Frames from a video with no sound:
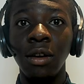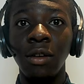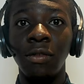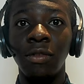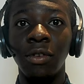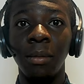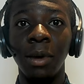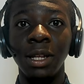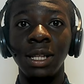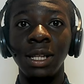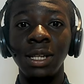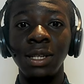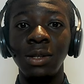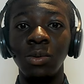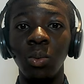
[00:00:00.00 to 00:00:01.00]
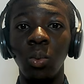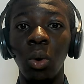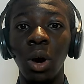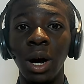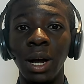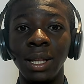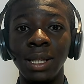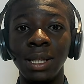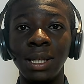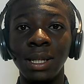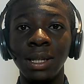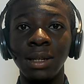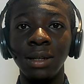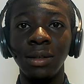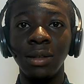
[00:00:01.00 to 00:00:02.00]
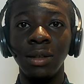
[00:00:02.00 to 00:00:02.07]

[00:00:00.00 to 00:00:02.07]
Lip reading: from at least ones.